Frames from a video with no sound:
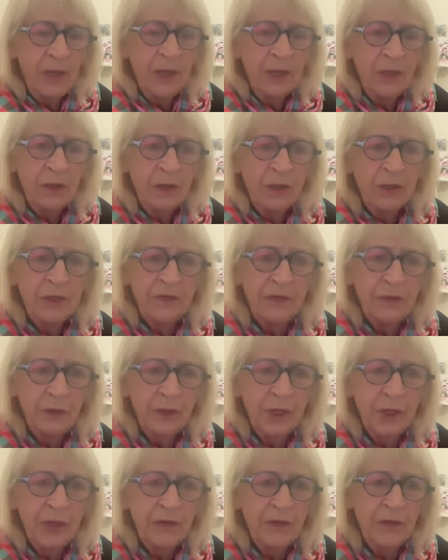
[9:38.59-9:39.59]
use
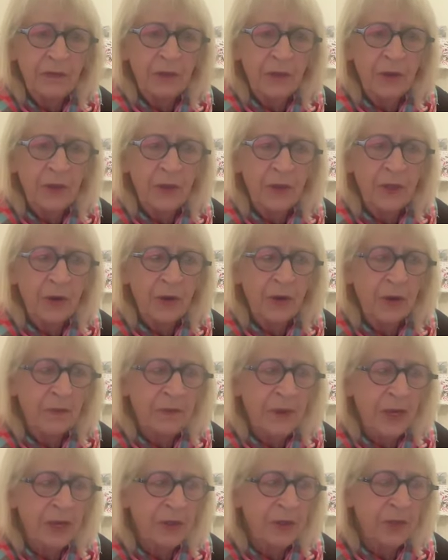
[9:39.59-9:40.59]
footage from her
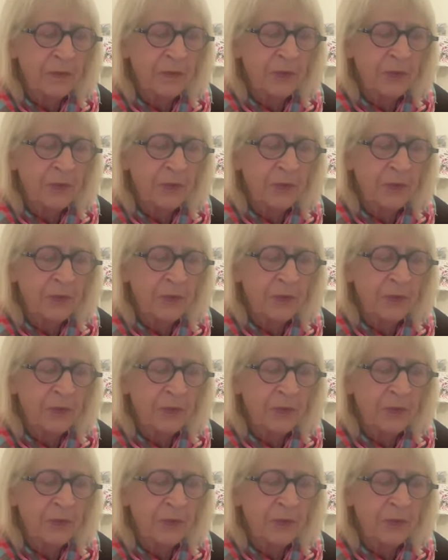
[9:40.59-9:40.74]
documentary,